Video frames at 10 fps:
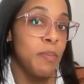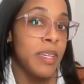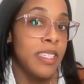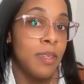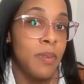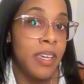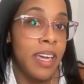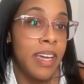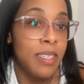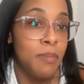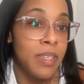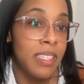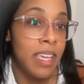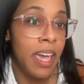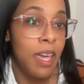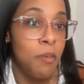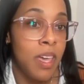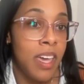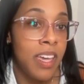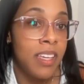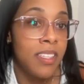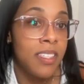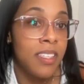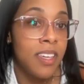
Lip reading: BCBAs and BCABAs.